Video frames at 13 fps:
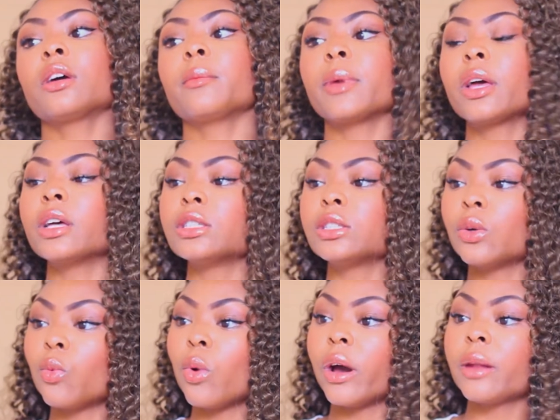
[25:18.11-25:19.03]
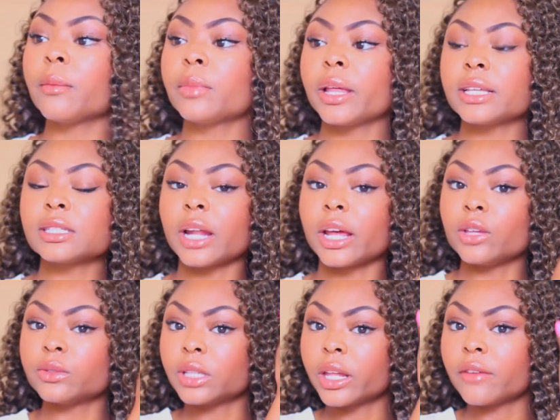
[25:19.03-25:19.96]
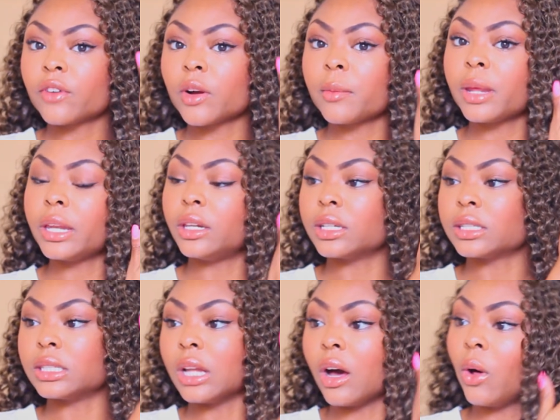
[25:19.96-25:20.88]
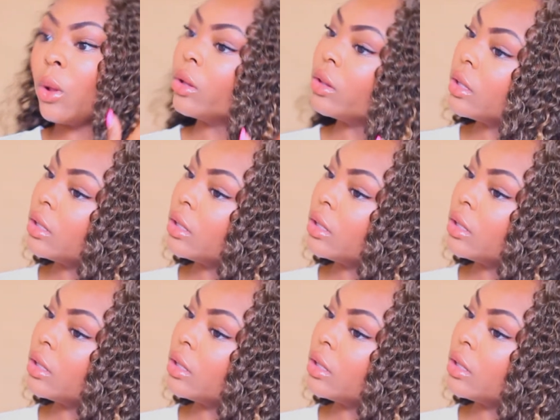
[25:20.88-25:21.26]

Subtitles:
because the one place that I used to get it from no